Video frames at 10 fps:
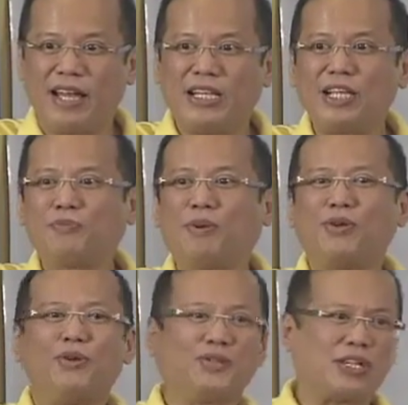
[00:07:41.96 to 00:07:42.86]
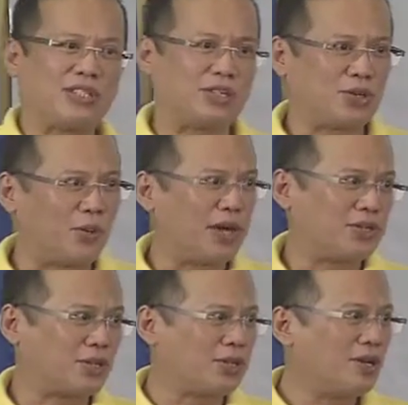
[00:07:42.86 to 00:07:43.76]
This produced a
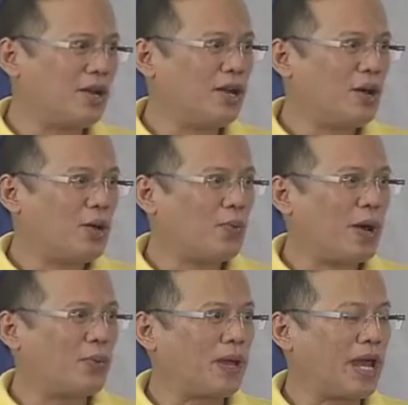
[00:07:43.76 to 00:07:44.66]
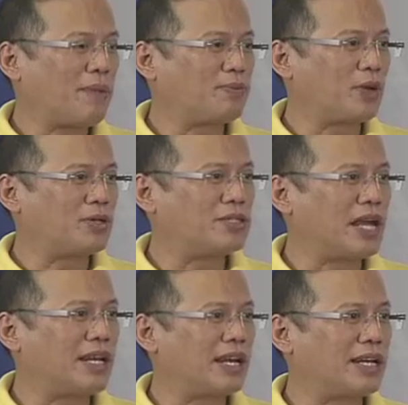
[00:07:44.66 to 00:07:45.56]
situation where we kept on
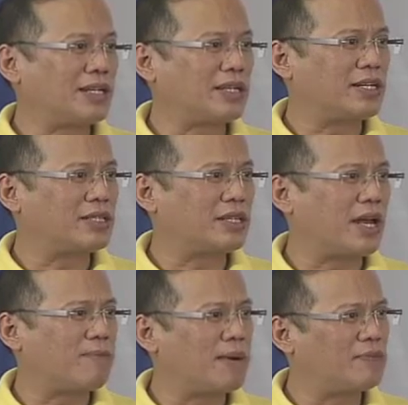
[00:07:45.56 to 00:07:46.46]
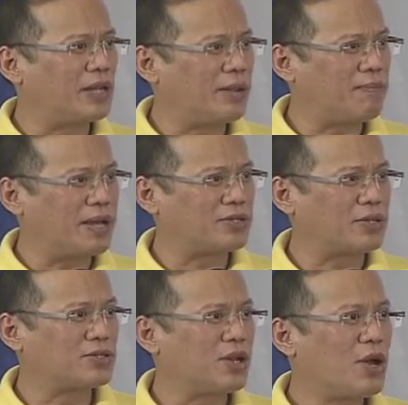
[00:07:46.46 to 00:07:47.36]
selling electricity above 3
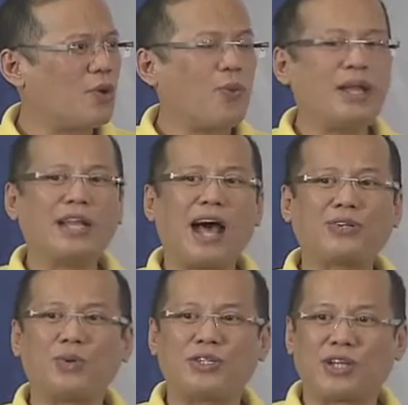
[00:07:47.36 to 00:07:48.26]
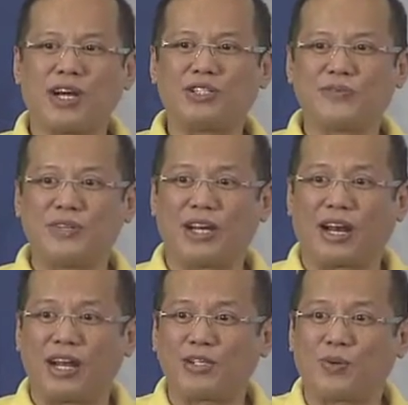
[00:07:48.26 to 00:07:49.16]
pesos when the actual charge of
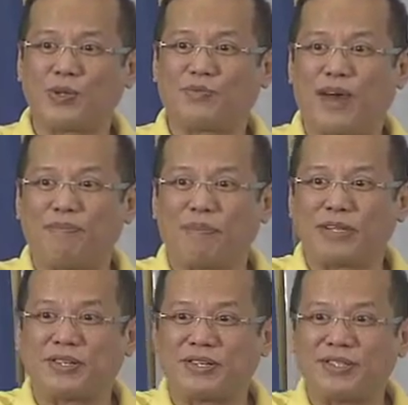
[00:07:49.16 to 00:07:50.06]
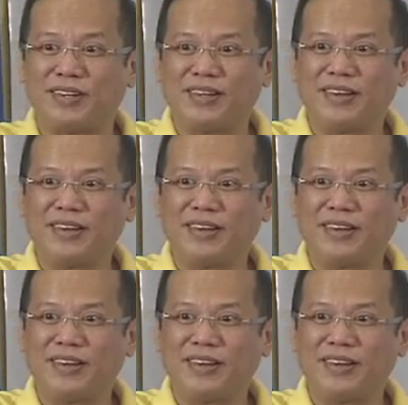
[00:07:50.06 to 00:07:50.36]
generation was 5 pesos.